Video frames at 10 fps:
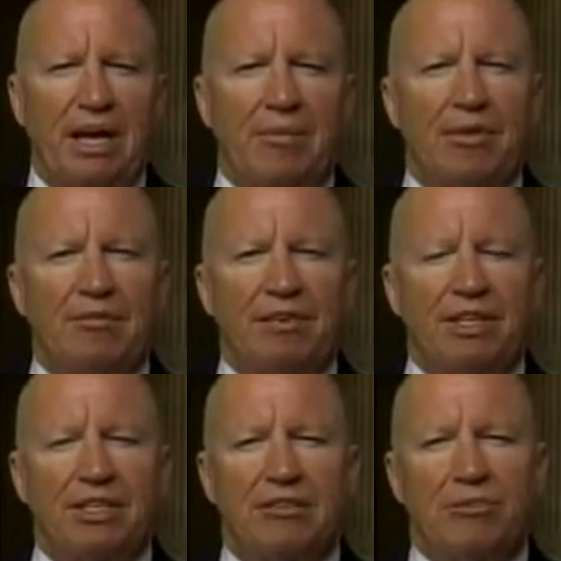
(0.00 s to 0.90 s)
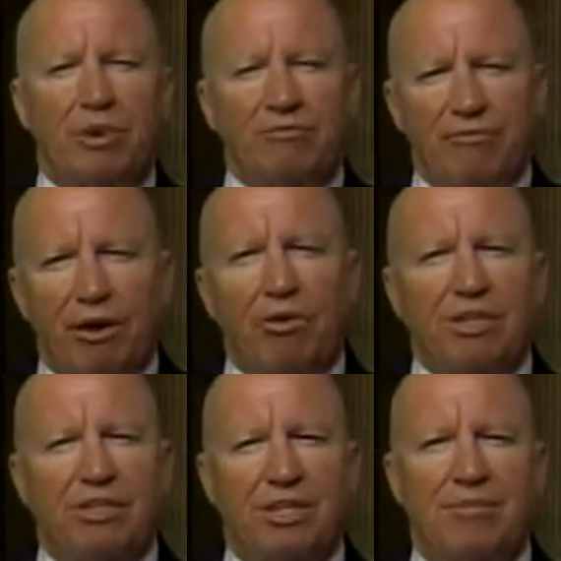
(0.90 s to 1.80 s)
And I'm convinced if we
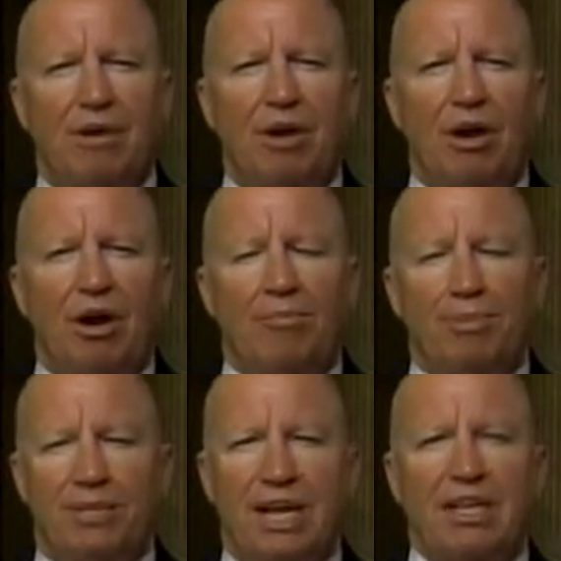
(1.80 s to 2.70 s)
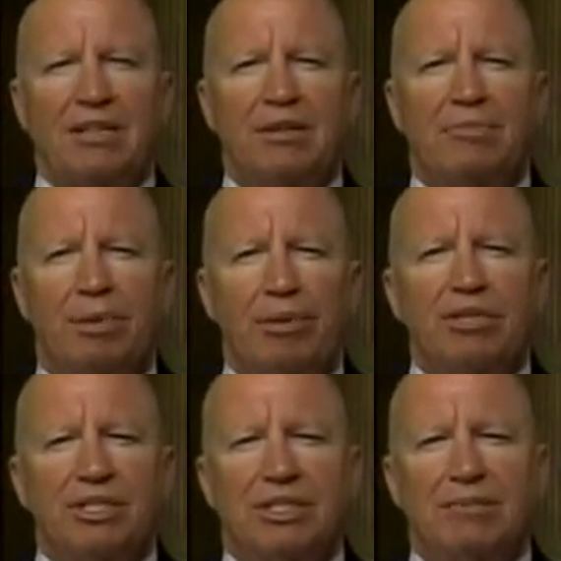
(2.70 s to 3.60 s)
focus them on protecting the
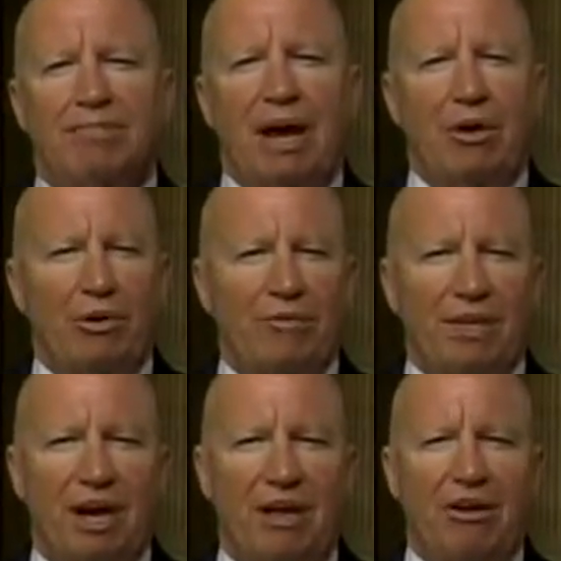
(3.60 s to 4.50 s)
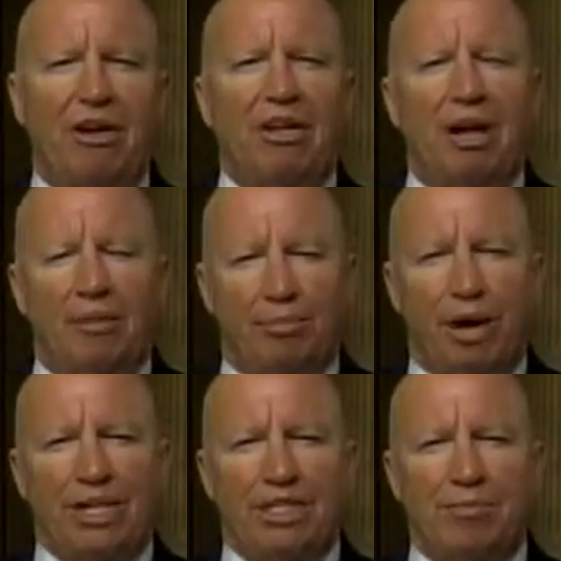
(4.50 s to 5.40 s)
purchasing power of the dollar, on
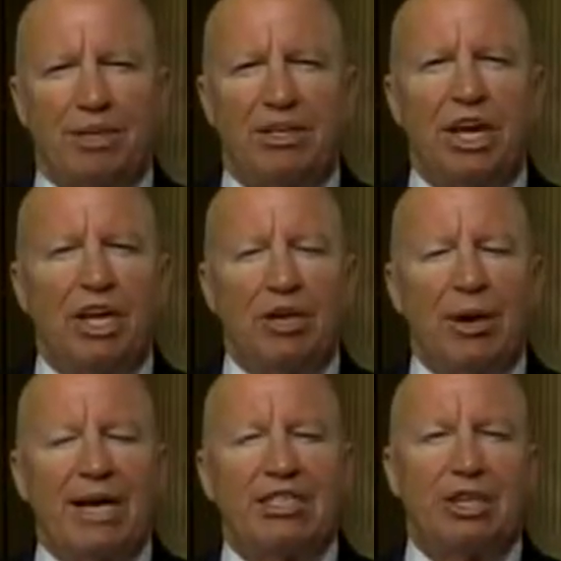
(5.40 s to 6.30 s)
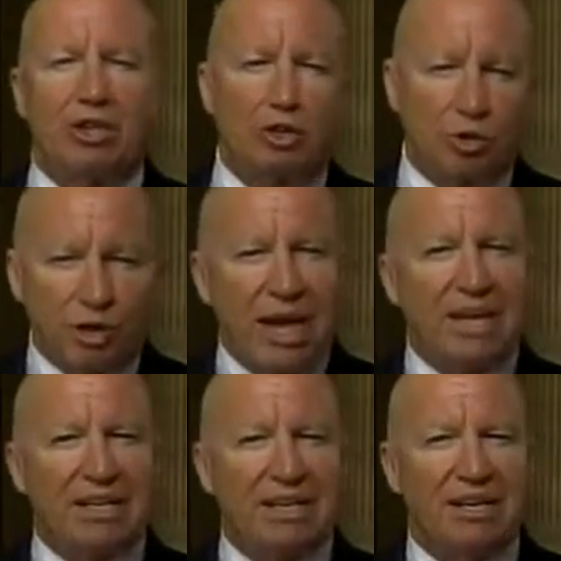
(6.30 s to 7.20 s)
price stability, you actually
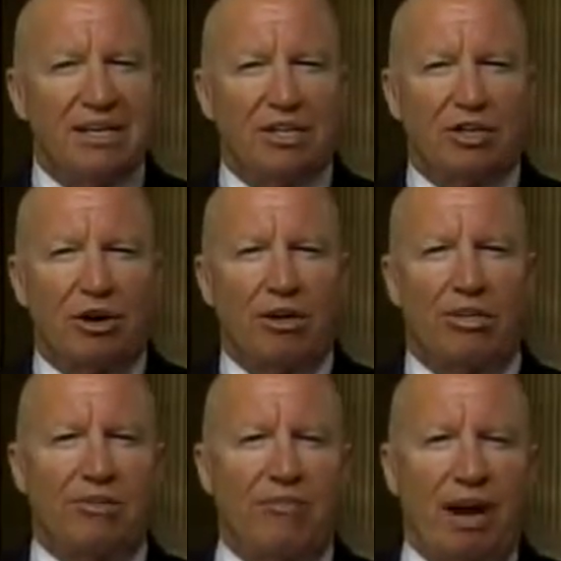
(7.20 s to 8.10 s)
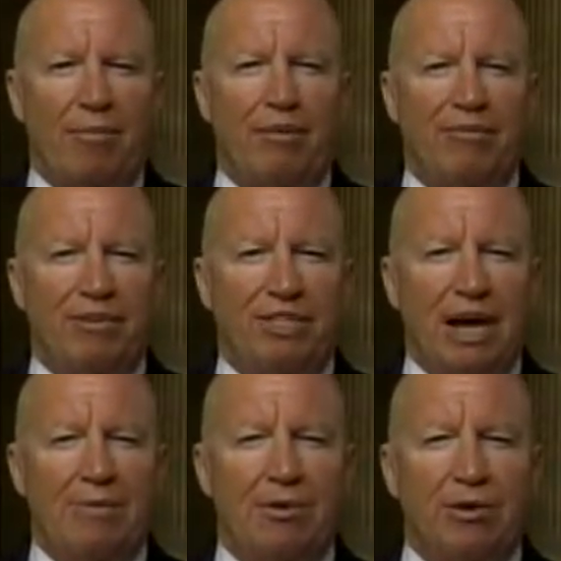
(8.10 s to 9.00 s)
create the strongest environment for
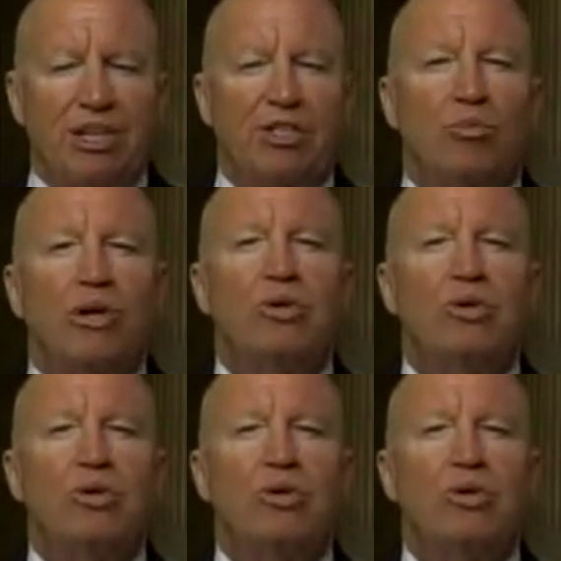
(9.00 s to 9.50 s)
job creation.